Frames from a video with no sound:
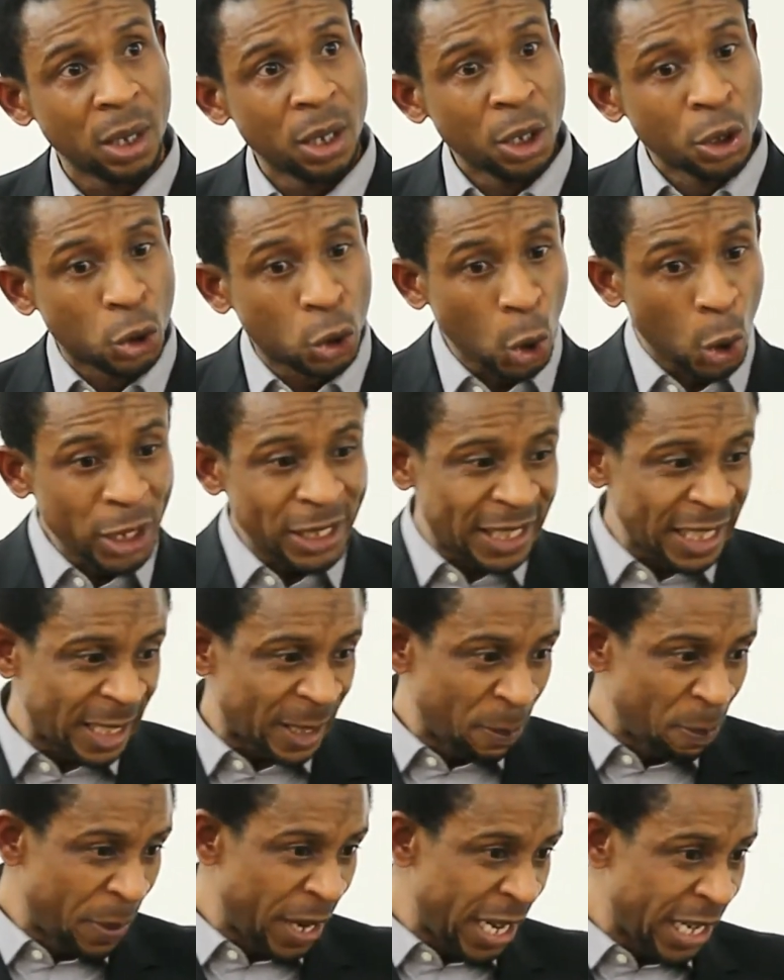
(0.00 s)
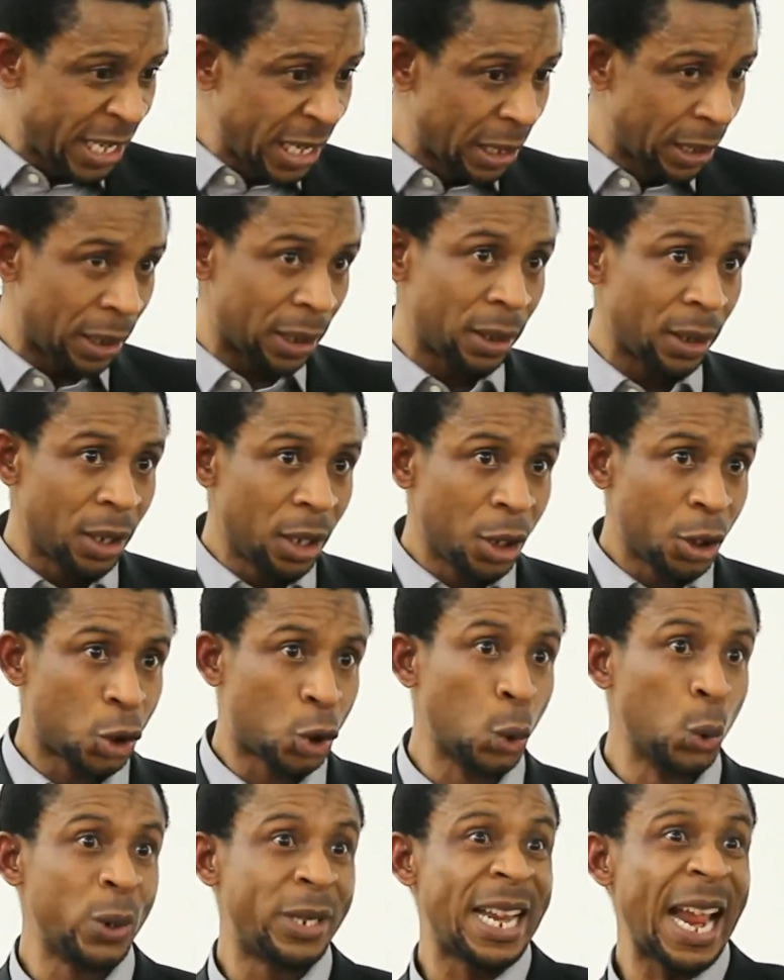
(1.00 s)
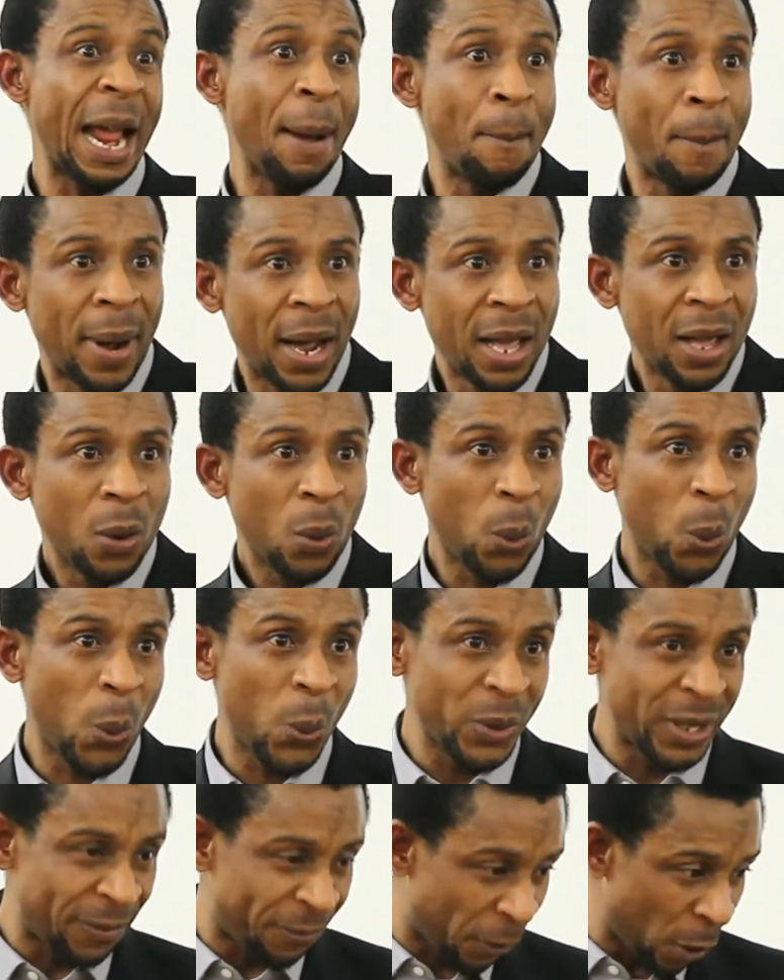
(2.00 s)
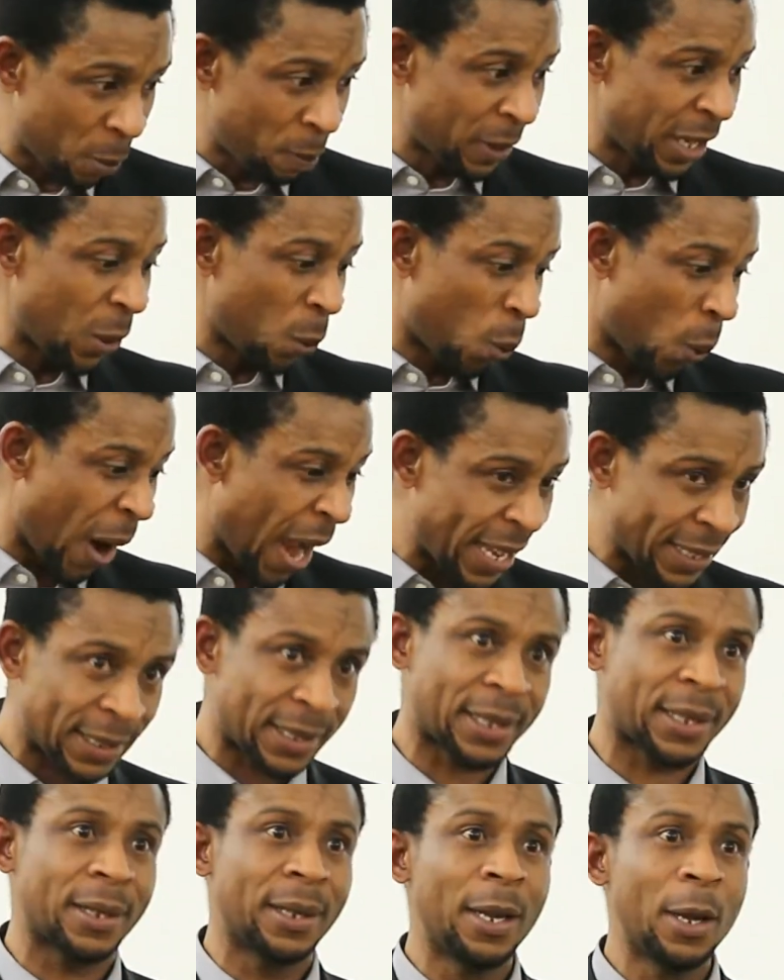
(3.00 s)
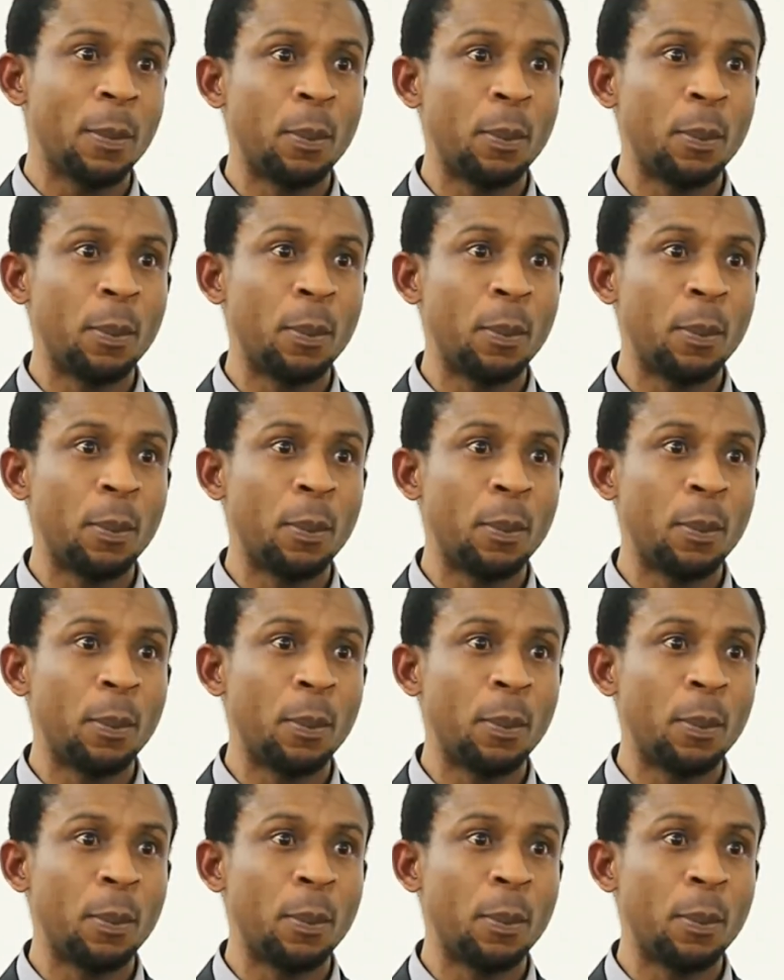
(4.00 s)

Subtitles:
So it is middle to them from the West,